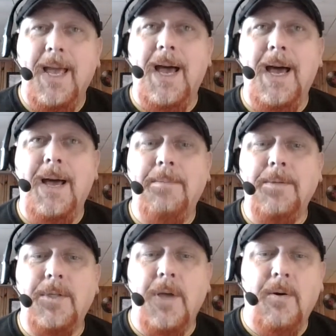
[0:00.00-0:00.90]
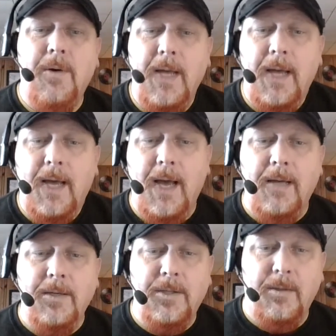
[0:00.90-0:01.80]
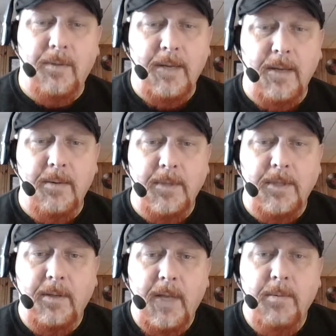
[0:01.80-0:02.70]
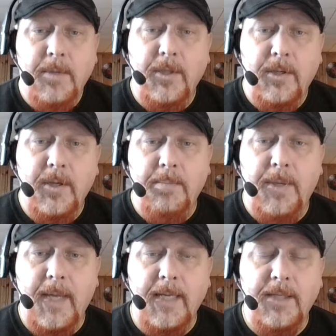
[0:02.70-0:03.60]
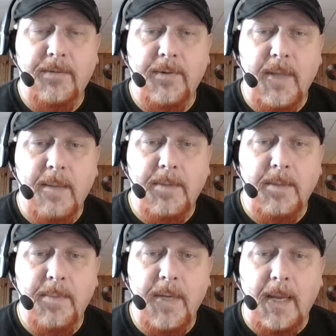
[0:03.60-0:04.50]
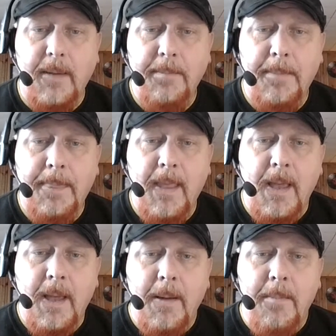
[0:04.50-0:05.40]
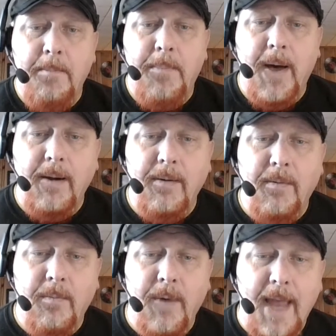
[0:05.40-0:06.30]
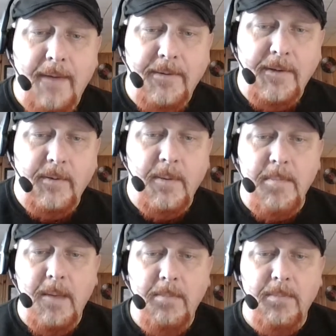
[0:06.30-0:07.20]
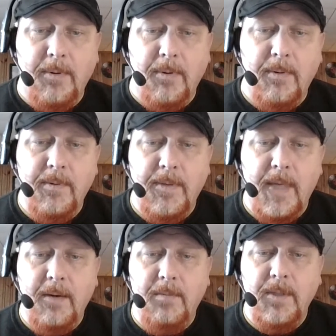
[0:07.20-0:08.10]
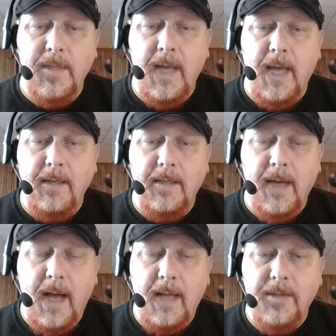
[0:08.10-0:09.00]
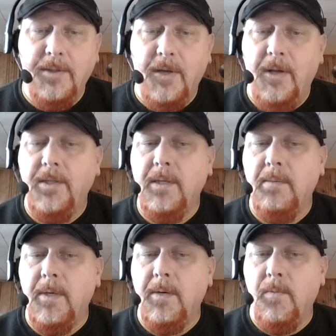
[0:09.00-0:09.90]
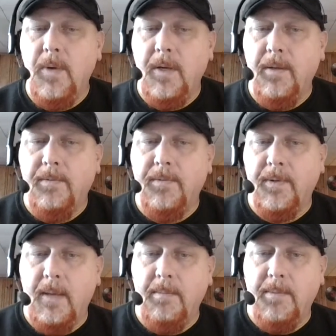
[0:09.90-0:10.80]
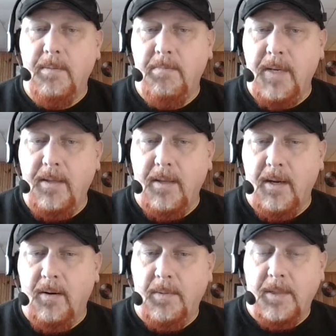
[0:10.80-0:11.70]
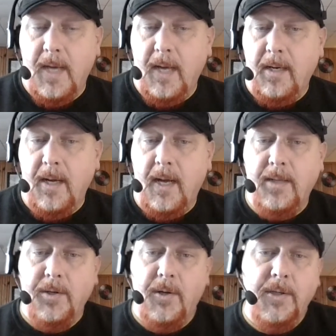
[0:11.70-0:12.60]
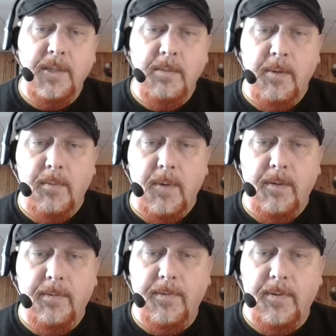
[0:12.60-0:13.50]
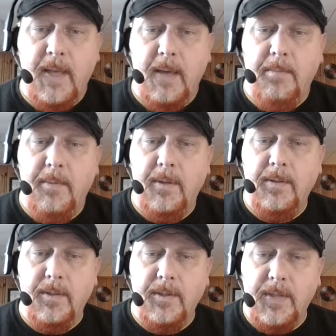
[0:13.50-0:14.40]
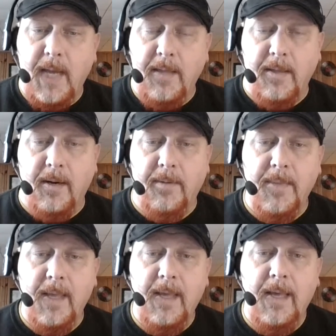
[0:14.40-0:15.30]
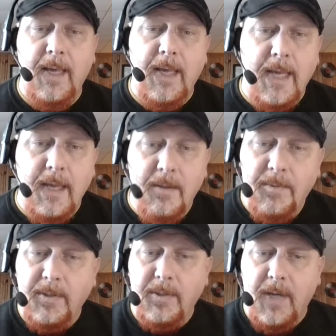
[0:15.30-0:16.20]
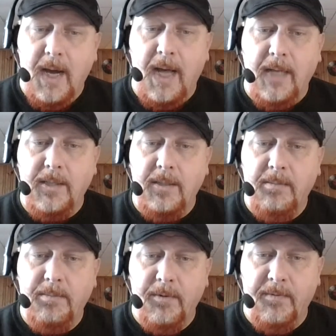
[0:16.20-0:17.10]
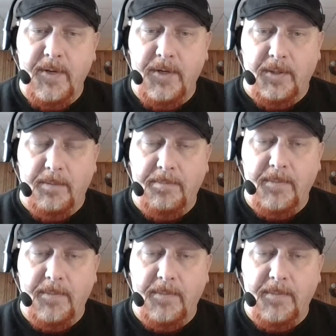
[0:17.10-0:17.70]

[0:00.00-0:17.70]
So it was a good place for them to be. But we have to remember that it was not God's ultimate will for them to be there. It was not God's ultimate will for them to stay there. It was God's provision.